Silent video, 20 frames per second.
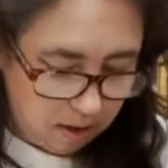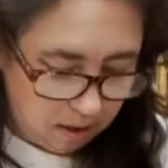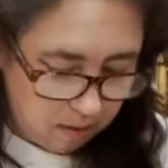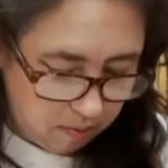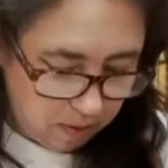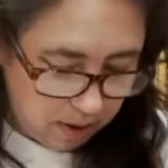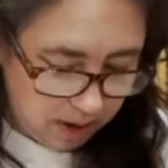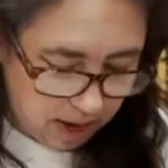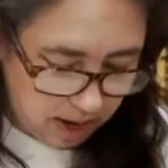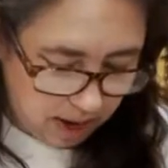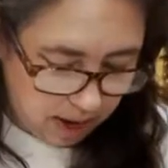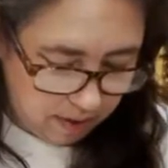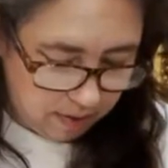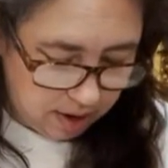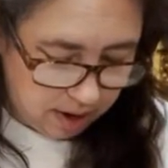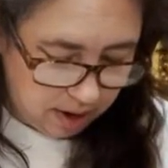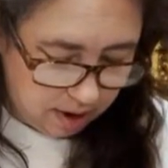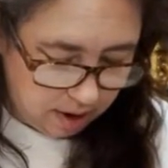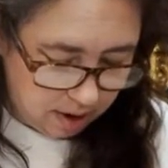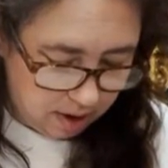We have
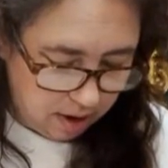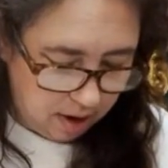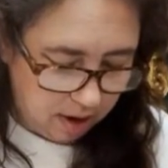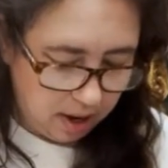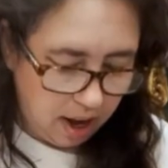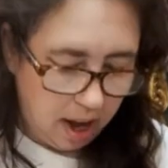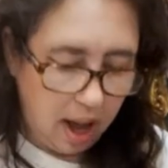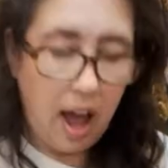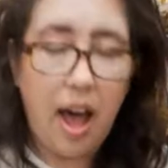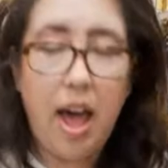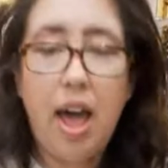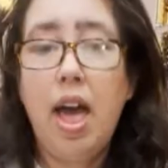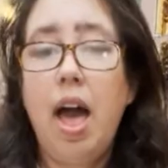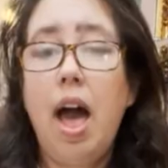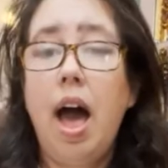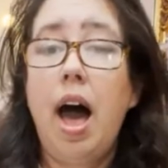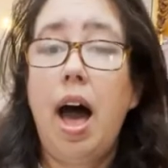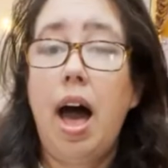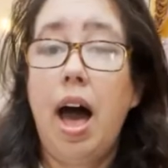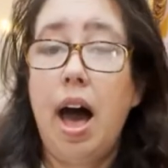here
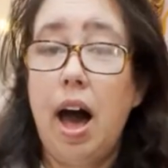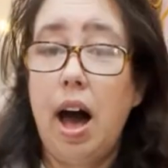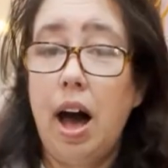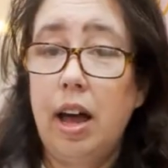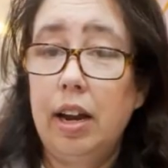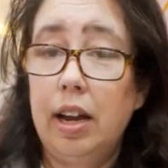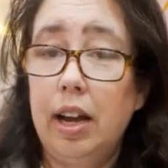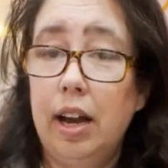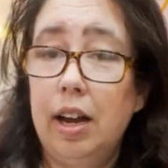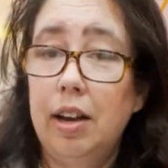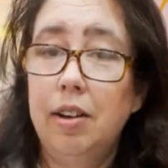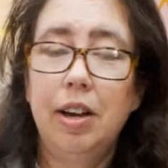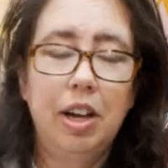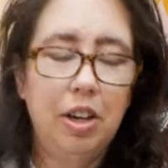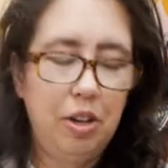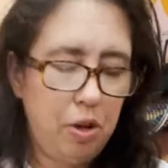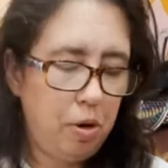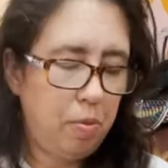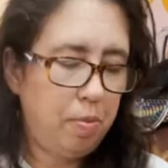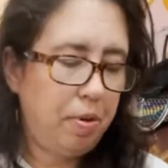Anna, a
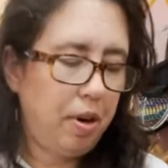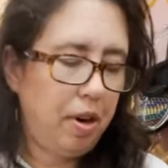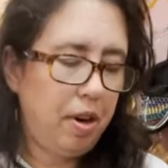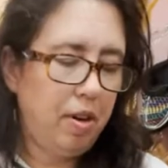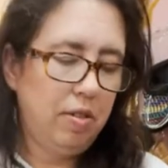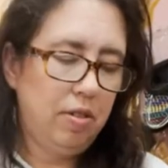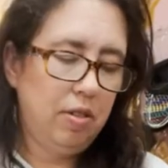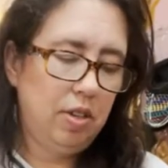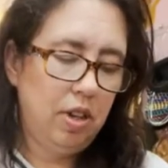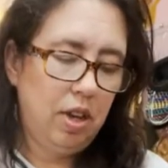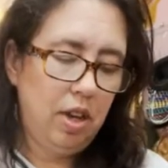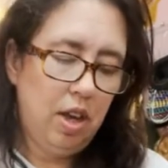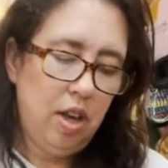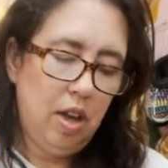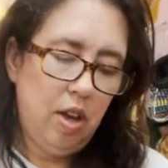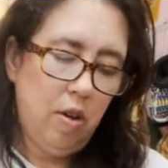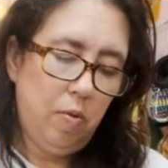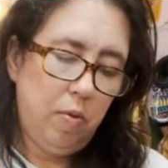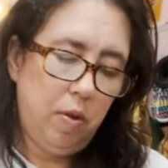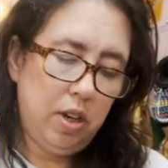new approach,
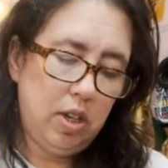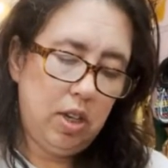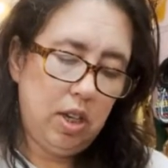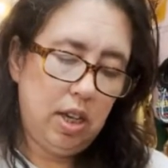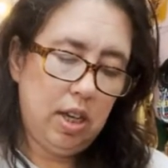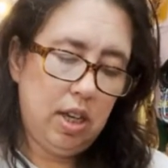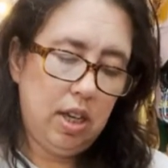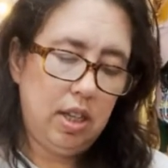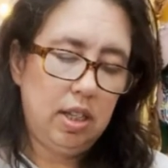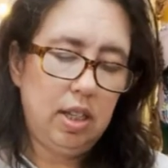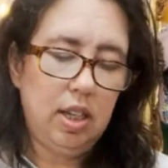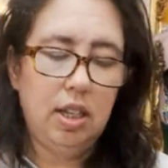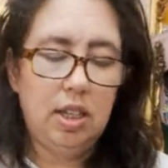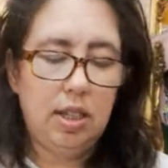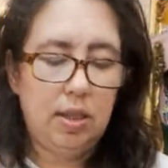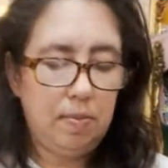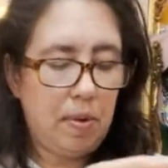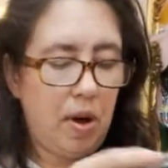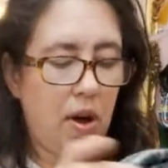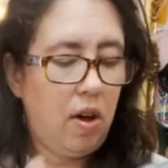which is a
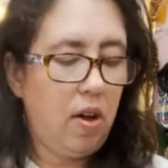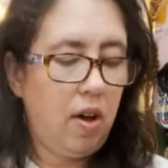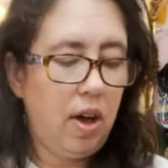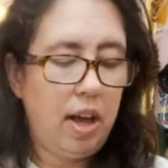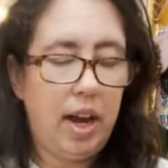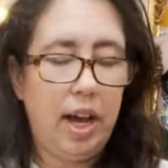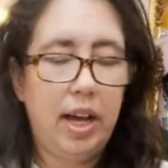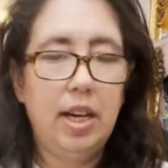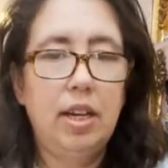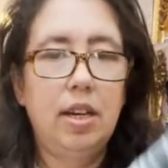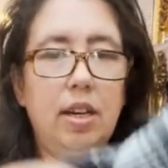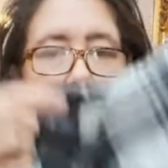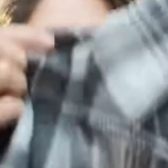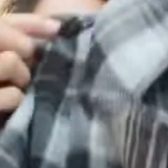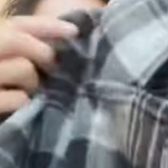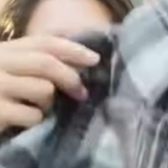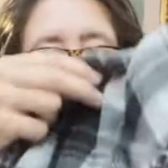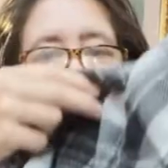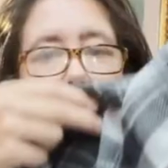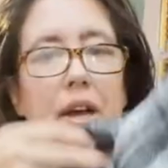small, and I
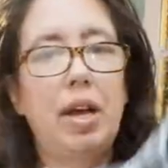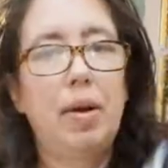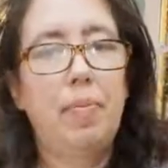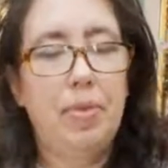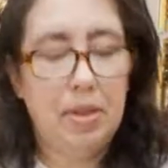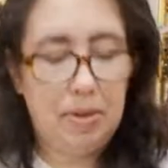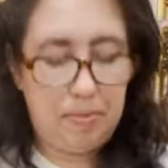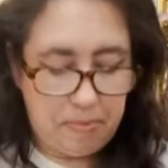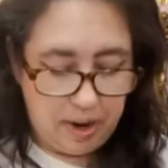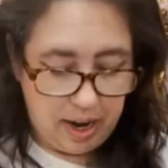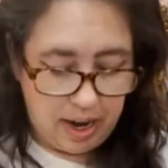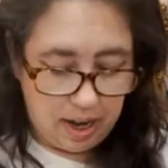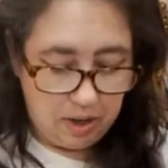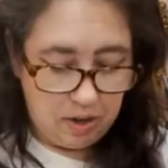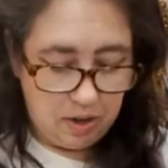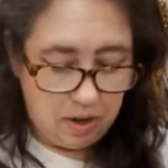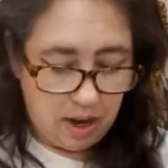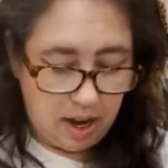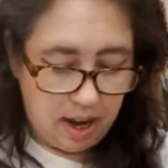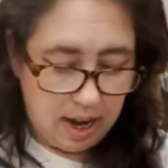never pick up this brand,
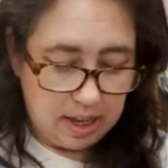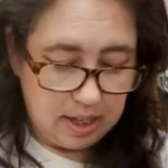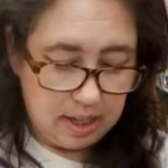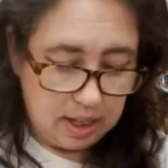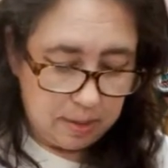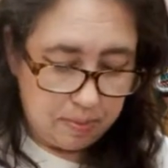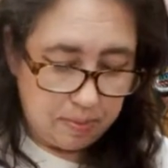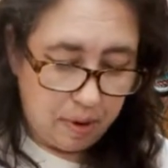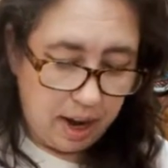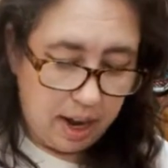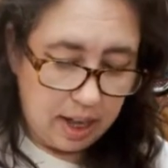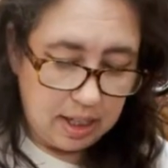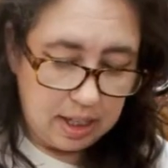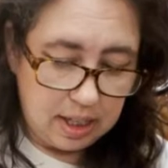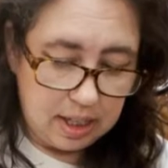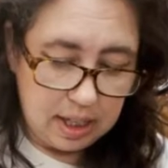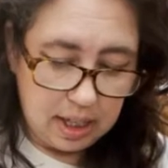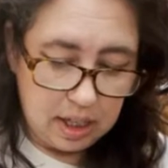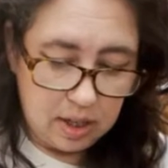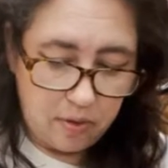you guys. This brand
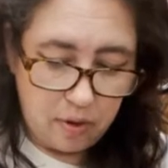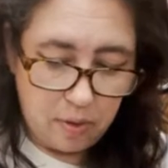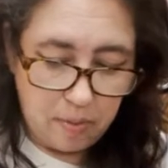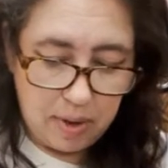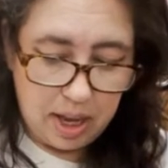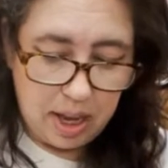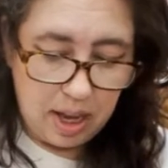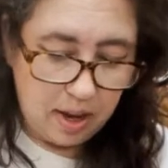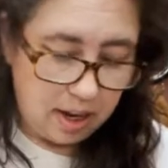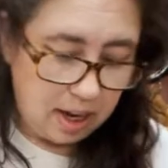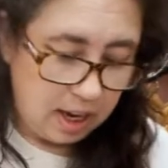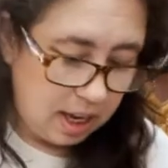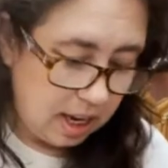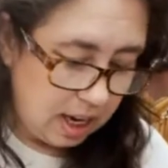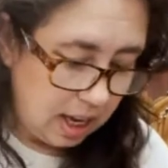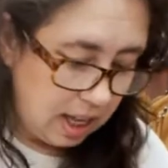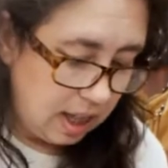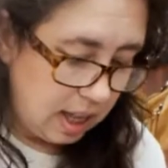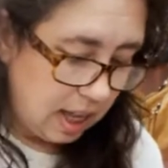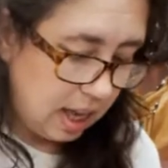sits for me on
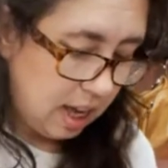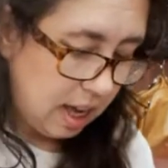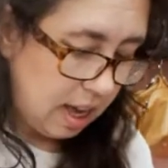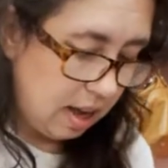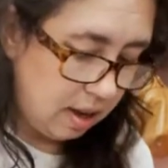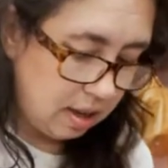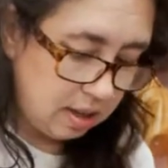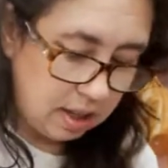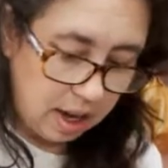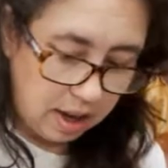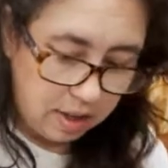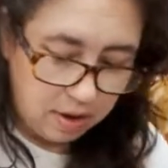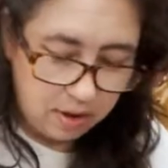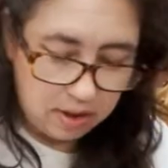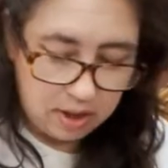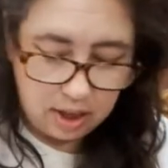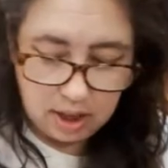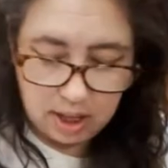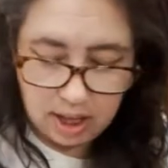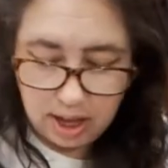anything else other
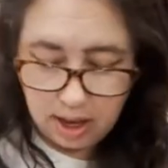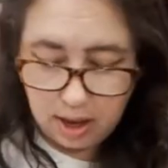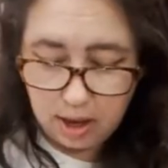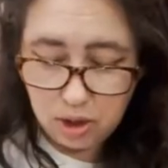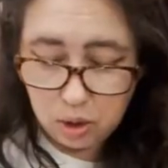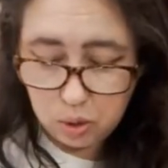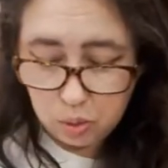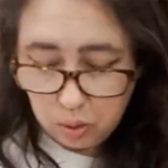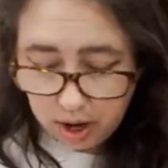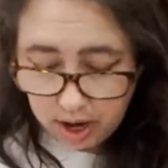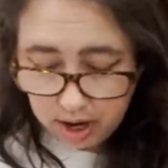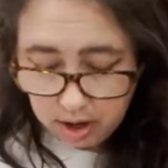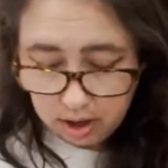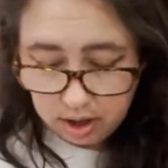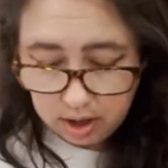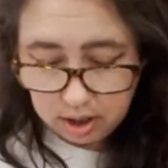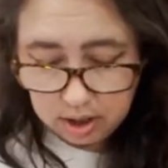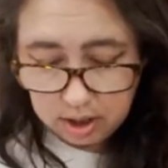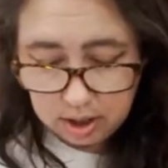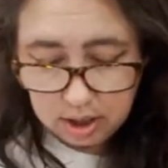than like
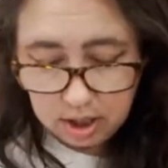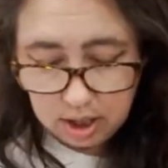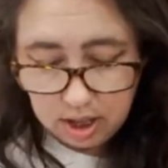sweaters